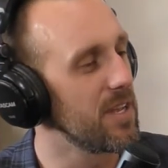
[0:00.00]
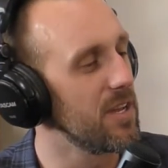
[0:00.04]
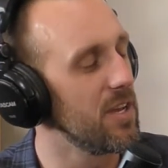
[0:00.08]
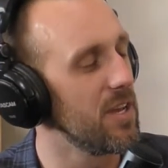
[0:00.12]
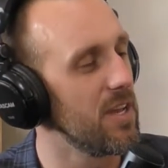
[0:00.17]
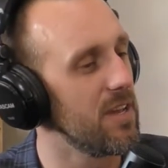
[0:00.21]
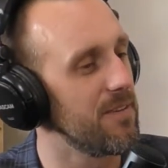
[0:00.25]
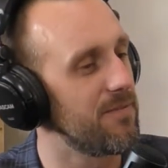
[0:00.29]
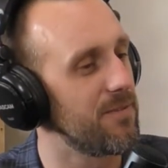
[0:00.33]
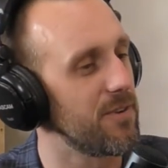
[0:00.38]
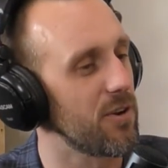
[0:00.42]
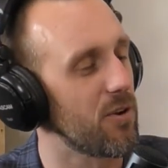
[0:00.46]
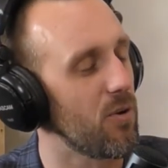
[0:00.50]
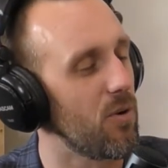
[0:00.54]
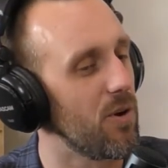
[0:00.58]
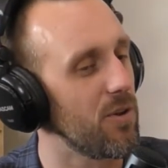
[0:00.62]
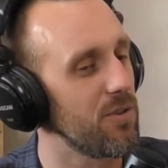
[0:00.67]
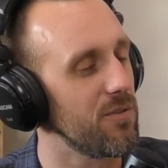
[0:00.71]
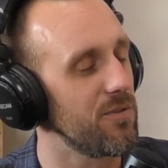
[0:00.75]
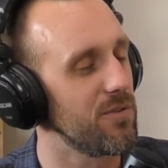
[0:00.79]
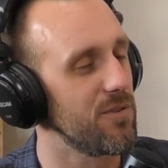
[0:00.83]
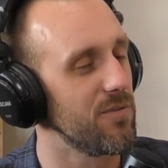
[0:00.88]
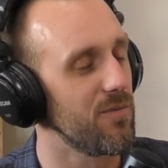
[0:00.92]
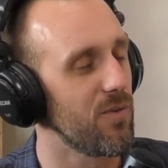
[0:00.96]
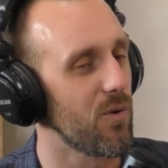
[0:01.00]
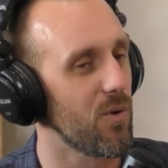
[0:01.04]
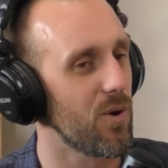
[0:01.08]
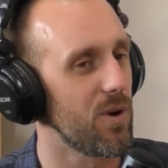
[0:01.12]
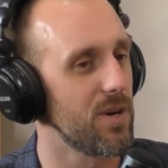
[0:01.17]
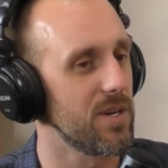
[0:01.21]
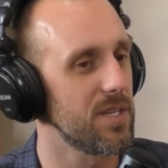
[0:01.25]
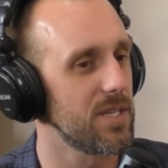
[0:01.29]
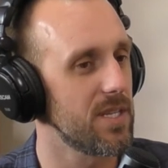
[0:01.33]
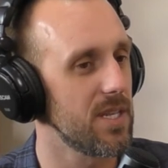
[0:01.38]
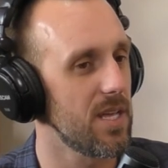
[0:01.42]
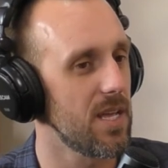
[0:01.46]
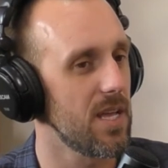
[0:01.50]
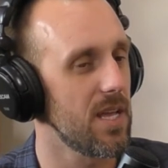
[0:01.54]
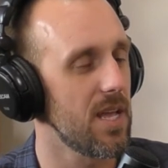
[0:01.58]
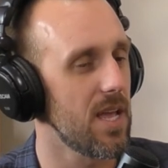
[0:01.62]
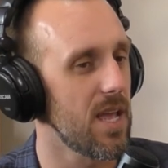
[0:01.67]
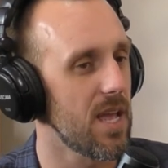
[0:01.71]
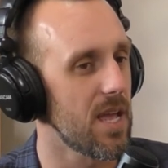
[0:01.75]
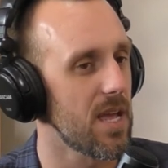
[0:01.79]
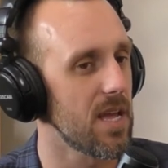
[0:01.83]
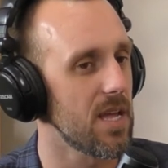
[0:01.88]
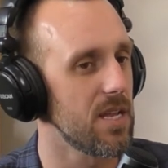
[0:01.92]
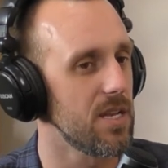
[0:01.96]
if you're going through a divorce
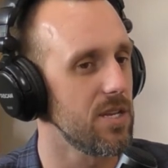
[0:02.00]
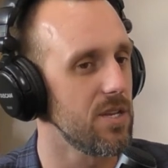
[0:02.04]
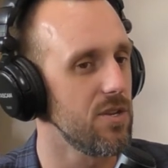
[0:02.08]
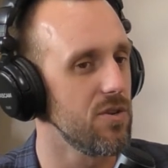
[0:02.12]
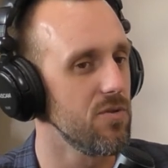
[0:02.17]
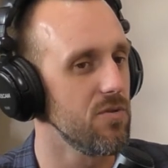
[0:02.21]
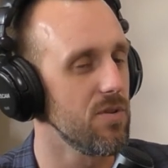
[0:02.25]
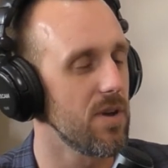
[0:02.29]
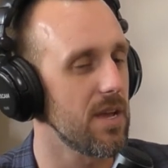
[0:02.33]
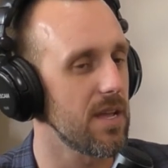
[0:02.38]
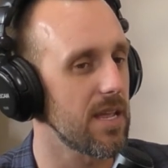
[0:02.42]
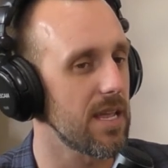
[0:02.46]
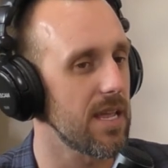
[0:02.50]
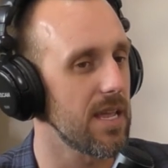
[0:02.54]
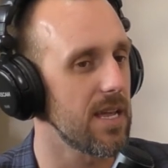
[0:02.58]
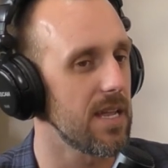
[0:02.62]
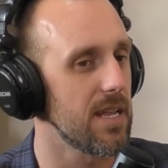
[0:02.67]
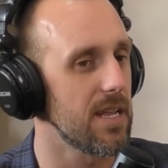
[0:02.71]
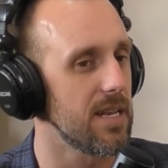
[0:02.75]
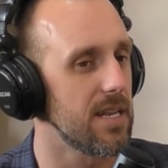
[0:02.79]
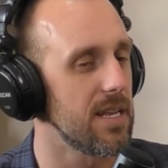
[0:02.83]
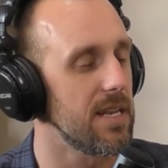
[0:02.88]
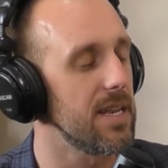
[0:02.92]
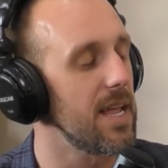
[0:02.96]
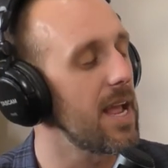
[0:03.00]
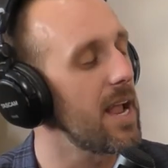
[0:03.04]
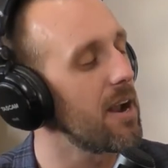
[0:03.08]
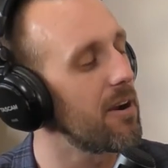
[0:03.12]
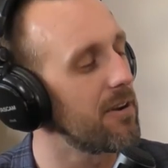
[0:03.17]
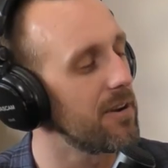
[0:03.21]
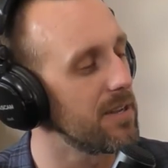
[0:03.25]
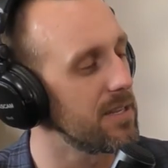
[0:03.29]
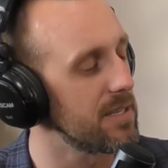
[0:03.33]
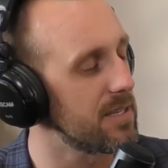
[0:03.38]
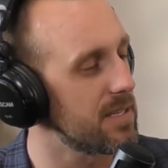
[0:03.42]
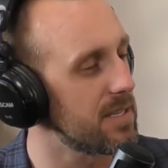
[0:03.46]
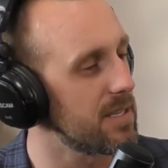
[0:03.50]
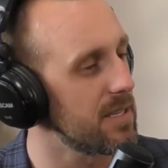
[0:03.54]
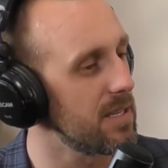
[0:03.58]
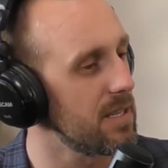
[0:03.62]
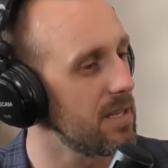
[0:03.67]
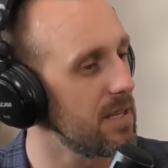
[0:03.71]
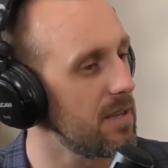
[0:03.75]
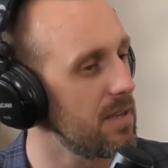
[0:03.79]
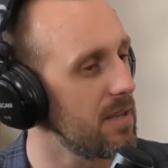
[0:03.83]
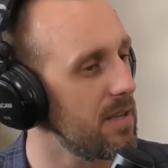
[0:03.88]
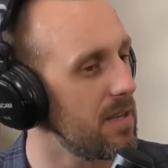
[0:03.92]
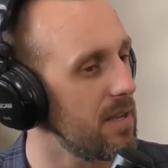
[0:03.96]
and you get an inheritance
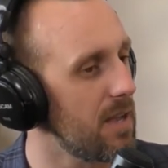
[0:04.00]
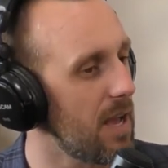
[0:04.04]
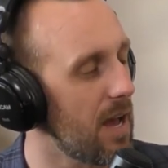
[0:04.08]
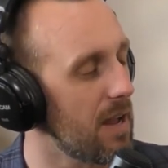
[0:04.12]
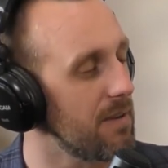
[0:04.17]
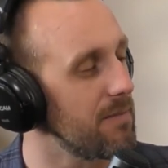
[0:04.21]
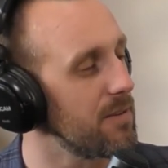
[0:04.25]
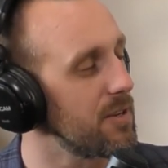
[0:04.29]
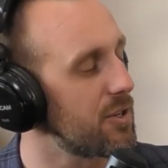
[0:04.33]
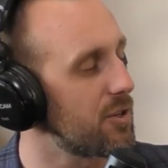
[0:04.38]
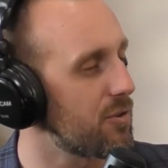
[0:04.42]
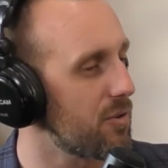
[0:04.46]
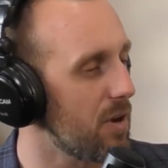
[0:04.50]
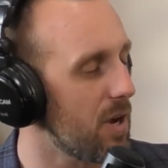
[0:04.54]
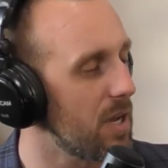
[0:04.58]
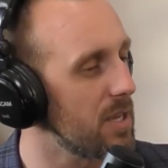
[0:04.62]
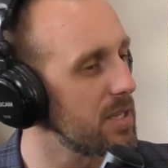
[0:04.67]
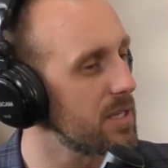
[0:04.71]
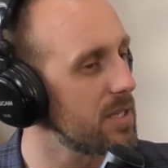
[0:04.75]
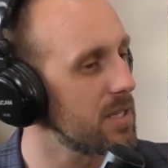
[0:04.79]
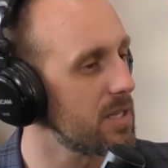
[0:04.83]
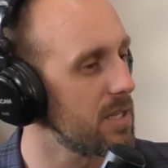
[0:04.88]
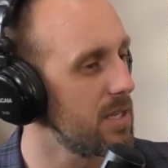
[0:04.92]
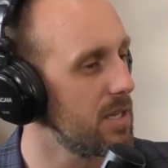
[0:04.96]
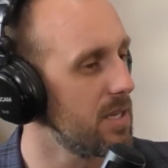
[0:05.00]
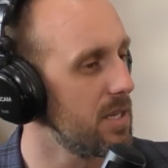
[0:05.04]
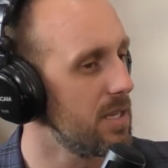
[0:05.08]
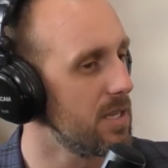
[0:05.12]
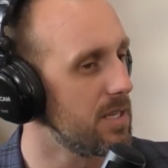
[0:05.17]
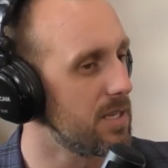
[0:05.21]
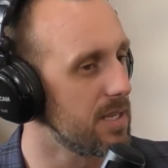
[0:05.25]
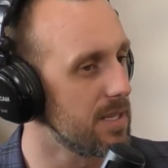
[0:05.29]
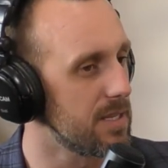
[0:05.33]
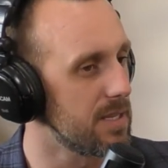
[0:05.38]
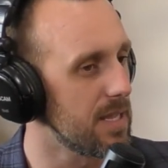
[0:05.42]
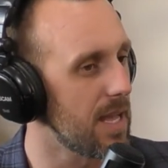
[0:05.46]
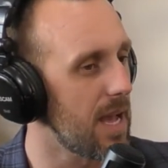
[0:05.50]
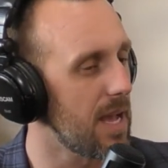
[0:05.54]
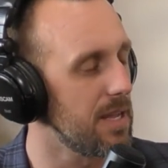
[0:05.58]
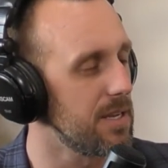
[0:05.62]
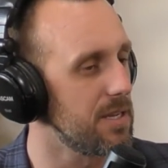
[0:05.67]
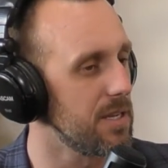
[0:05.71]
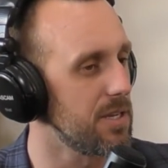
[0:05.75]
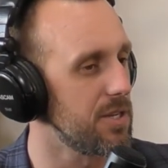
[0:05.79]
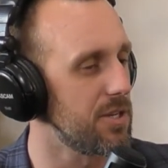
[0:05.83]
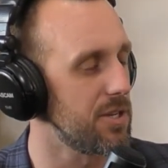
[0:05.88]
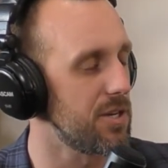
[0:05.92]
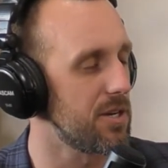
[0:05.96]
out of a trust does that
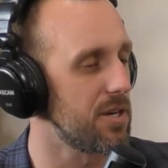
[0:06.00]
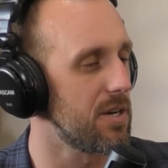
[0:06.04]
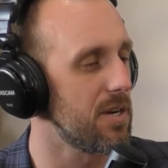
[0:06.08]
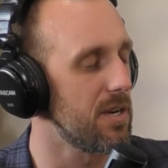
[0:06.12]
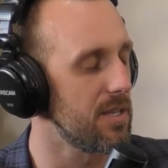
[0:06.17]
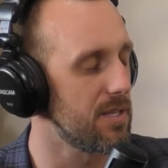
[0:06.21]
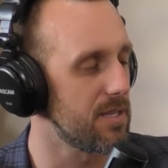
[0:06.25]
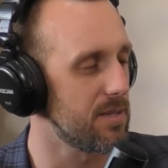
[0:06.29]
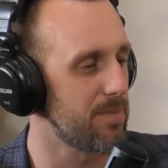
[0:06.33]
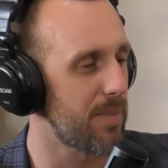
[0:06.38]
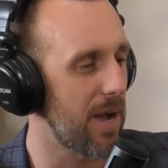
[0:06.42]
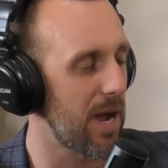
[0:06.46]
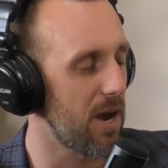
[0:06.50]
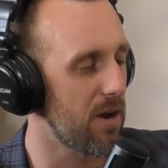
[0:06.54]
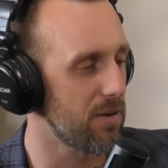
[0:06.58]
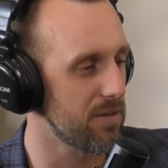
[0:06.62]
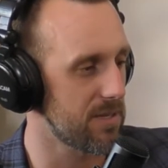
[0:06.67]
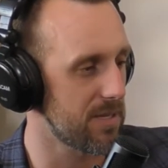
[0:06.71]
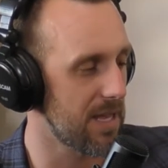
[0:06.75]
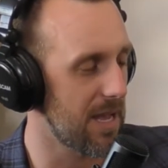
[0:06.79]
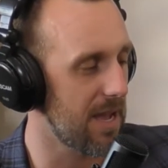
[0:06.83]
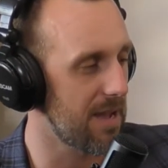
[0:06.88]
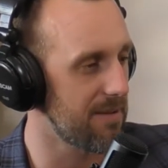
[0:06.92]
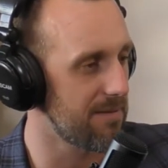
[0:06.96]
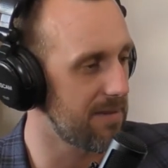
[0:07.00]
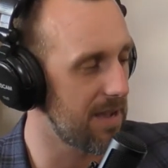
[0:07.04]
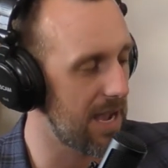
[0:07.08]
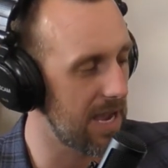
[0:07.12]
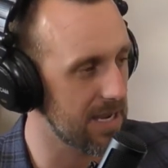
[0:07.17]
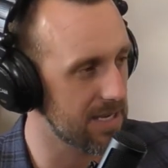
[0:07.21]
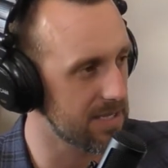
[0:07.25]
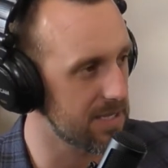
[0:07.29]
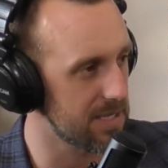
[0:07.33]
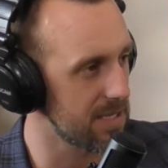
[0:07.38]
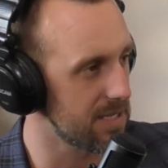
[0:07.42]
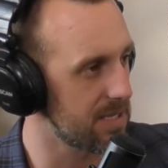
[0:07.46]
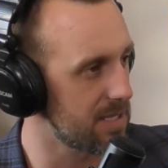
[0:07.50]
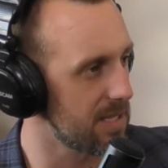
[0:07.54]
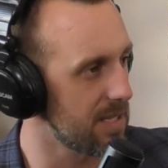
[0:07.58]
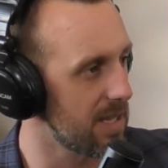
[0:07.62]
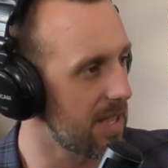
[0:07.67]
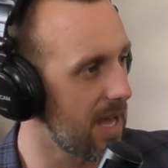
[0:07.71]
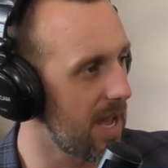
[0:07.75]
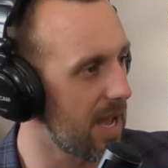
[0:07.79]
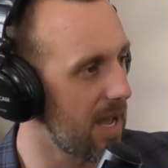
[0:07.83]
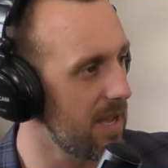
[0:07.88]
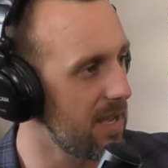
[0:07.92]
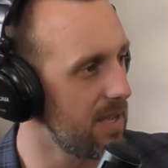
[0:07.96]
does your spouse have access to
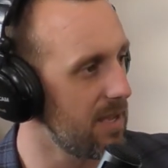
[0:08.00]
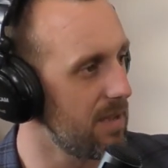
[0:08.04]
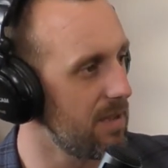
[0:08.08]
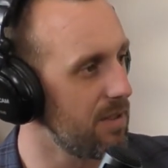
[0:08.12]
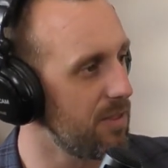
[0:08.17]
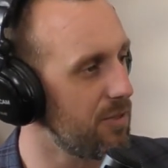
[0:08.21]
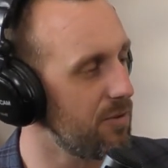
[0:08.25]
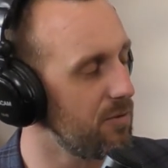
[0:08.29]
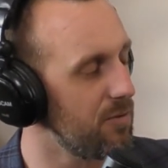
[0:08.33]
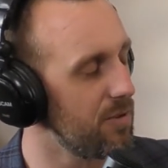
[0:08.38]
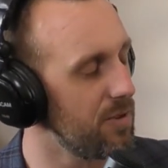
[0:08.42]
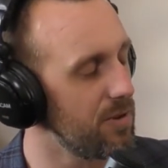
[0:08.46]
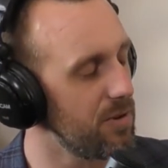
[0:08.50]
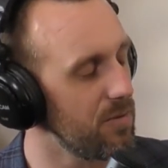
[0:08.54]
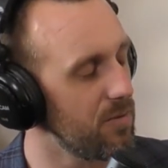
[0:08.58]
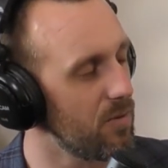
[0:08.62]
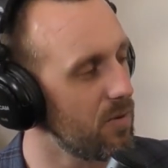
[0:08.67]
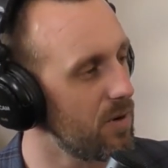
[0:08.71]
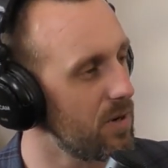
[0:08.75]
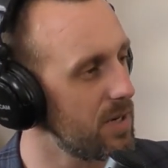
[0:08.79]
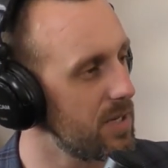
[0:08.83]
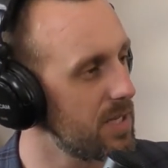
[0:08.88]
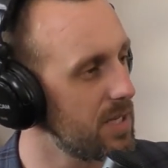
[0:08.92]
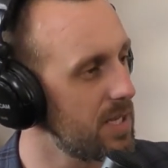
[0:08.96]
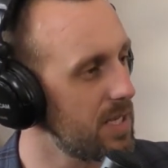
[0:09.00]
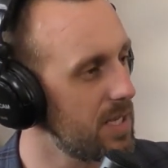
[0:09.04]
that through the divorce